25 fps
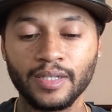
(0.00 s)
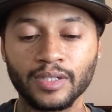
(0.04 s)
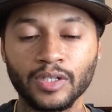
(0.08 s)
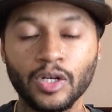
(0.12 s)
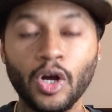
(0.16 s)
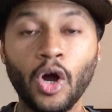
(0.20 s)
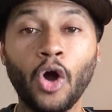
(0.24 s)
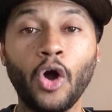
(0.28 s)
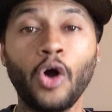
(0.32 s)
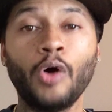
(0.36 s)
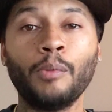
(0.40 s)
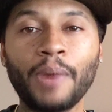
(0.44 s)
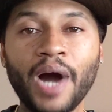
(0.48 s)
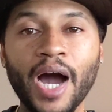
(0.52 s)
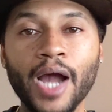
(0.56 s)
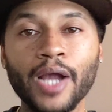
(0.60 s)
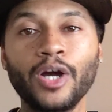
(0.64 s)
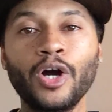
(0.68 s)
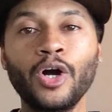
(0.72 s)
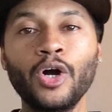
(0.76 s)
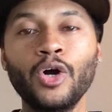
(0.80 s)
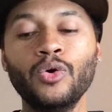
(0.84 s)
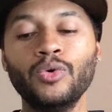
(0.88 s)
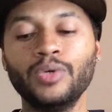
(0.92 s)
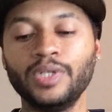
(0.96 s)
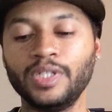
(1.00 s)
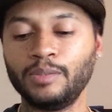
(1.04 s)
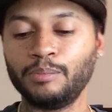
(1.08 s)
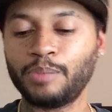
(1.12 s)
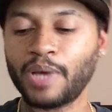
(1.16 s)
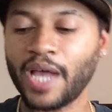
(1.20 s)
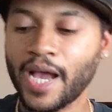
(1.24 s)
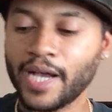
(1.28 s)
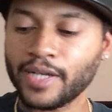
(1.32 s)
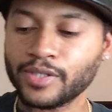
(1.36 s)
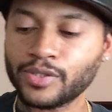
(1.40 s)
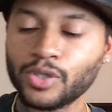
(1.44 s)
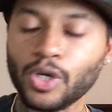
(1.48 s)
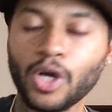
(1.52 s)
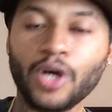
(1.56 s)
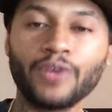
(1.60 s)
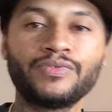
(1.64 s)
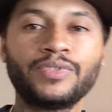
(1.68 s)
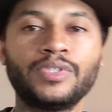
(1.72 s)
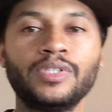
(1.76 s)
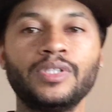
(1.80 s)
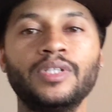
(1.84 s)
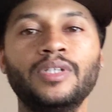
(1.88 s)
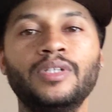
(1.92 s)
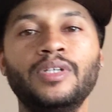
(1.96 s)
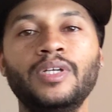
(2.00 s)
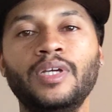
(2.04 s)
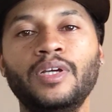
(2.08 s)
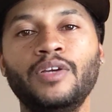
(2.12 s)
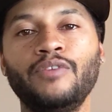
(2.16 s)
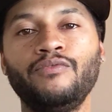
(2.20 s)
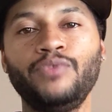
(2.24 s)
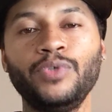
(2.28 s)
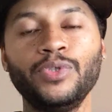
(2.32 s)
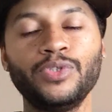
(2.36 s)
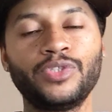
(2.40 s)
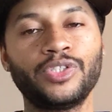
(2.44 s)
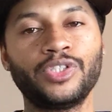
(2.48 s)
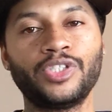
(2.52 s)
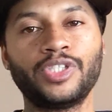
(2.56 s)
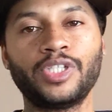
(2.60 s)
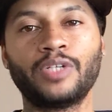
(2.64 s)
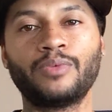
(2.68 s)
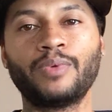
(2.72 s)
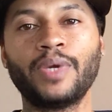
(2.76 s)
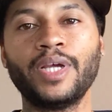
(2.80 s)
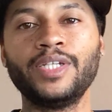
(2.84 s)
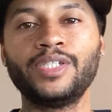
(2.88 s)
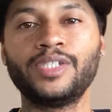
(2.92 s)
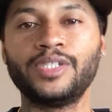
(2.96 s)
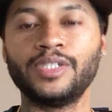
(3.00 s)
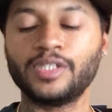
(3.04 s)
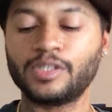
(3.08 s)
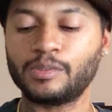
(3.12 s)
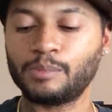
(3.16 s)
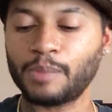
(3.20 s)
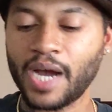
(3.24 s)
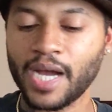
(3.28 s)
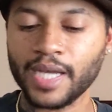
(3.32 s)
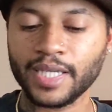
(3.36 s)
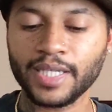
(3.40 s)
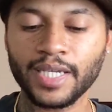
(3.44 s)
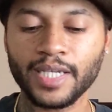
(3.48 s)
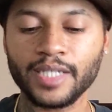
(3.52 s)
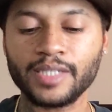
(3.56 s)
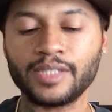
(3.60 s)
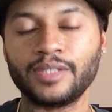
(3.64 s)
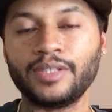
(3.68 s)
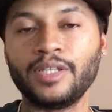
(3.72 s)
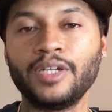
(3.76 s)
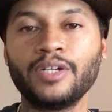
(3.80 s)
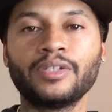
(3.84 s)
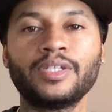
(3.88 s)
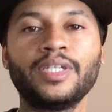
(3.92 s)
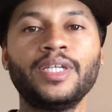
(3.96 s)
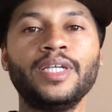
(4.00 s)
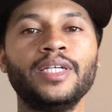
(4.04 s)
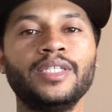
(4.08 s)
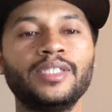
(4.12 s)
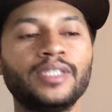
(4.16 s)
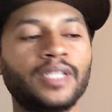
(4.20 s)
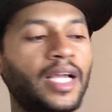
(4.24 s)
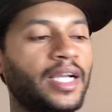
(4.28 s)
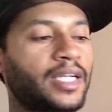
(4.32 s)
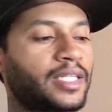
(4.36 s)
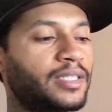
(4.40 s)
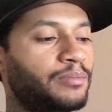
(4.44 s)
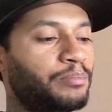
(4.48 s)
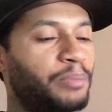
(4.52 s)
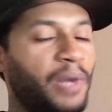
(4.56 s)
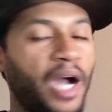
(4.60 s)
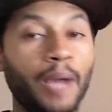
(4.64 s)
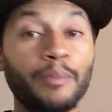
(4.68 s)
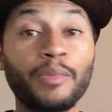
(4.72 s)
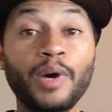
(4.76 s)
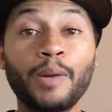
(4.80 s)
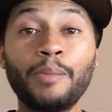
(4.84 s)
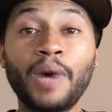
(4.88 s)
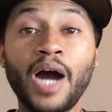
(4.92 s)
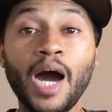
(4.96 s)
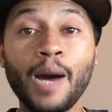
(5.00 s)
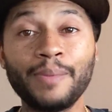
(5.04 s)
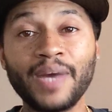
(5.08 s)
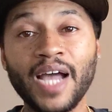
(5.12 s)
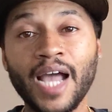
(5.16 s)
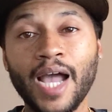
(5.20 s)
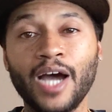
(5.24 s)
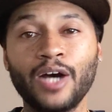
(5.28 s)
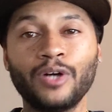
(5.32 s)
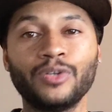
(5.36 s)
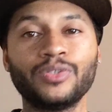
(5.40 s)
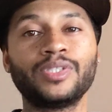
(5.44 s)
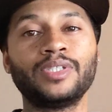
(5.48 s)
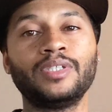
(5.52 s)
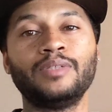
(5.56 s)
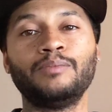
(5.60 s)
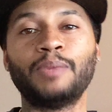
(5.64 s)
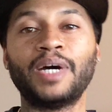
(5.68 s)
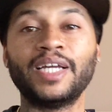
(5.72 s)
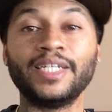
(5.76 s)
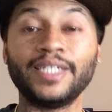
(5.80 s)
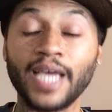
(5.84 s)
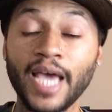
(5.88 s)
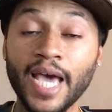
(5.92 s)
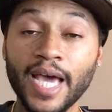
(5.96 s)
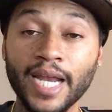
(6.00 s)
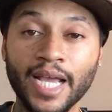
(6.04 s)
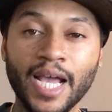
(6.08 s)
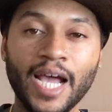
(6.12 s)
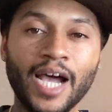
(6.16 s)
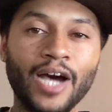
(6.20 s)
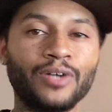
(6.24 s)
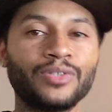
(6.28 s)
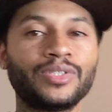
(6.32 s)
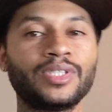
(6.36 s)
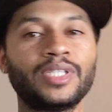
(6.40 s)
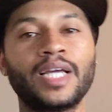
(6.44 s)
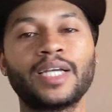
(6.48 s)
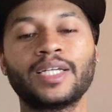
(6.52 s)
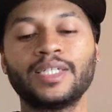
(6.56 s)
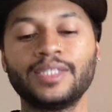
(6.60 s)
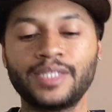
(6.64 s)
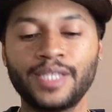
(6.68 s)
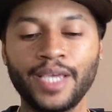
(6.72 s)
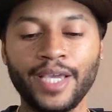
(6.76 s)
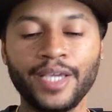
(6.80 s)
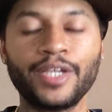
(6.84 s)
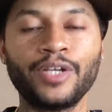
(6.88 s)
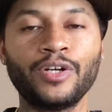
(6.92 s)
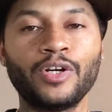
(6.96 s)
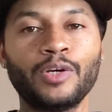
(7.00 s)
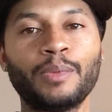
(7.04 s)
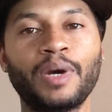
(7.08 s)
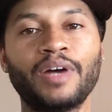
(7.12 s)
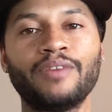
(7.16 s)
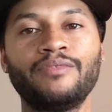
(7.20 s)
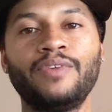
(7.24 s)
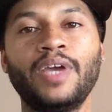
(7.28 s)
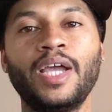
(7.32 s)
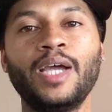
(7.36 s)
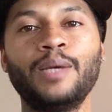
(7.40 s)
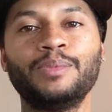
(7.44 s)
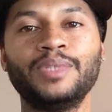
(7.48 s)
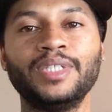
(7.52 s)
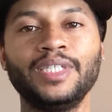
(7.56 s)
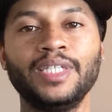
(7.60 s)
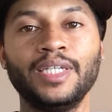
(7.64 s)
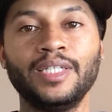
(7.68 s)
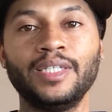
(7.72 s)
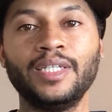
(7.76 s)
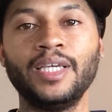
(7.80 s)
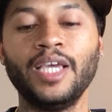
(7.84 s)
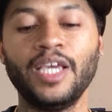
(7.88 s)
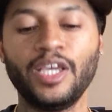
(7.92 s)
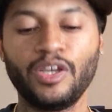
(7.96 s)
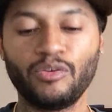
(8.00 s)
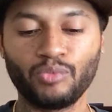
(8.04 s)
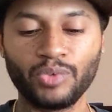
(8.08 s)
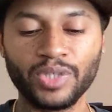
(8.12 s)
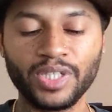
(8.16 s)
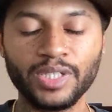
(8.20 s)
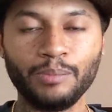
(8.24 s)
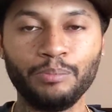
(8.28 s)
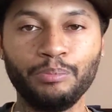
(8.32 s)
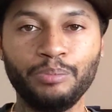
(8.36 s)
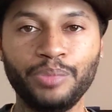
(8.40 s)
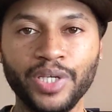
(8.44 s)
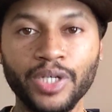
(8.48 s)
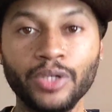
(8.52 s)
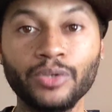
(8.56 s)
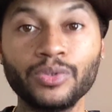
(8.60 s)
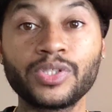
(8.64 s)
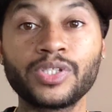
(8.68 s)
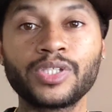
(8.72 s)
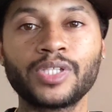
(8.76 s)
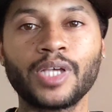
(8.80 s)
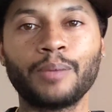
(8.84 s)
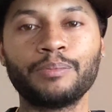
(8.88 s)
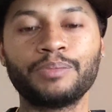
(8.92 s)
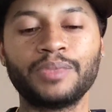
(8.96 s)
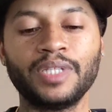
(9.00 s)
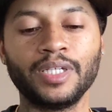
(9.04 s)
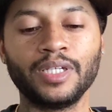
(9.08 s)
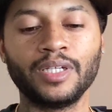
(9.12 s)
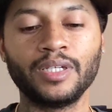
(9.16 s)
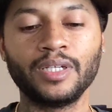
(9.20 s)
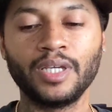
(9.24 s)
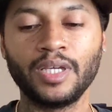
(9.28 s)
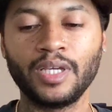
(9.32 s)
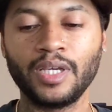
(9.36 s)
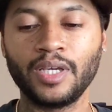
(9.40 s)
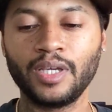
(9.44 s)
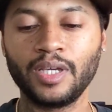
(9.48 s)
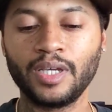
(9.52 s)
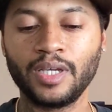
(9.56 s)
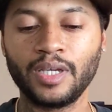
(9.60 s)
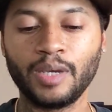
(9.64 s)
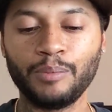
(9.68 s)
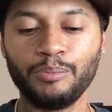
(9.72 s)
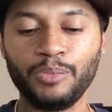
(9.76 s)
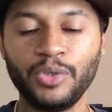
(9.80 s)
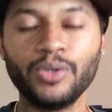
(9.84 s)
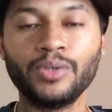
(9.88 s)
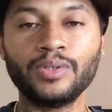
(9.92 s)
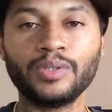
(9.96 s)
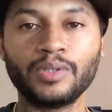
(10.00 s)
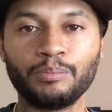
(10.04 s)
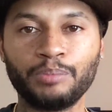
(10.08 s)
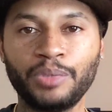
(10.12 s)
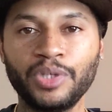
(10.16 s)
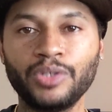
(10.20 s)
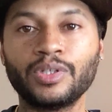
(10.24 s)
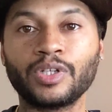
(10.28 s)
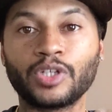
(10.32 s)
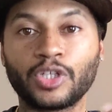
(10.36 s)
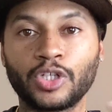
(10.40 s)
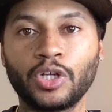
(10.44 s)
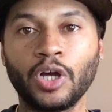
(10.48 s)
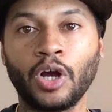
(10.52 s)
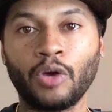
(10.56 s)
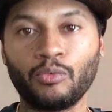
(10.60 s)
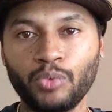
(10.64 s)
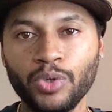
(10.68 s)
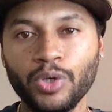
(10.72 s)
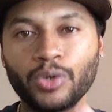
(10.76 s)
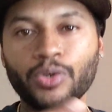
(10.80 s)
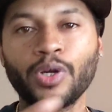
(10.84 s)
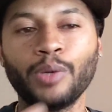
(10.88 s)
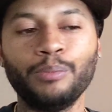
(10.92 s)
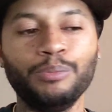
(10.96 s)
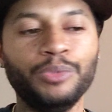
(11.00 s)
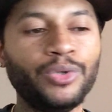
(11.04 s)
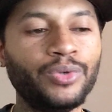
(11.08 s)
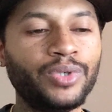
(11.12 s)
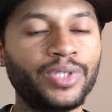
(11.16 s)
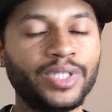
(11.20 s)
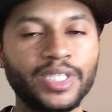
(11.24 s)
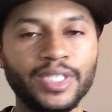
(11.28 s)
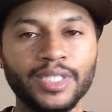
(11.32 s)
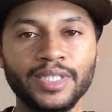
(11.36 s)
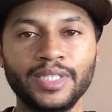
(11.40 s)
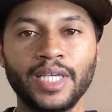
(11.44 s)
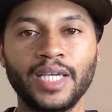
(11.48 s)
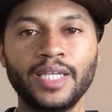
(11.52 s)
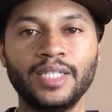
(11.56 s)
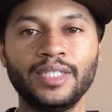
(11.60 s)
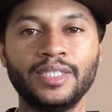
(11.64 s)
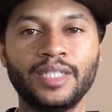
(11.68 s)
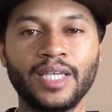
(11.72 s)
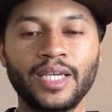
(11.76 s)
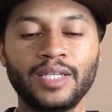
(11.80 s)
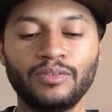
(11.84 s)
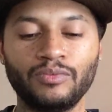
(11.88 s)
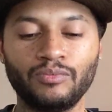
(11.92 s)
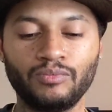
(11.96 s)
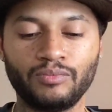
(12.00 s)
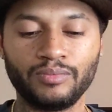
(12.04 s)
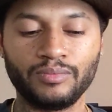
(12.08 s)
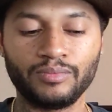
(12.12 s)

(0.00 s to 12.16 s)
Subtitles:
call my own and pass off to future generations, my kids and their kids. And I can buy my mom a house and my dad a house, and I can take care of my family and really build something, build a real community that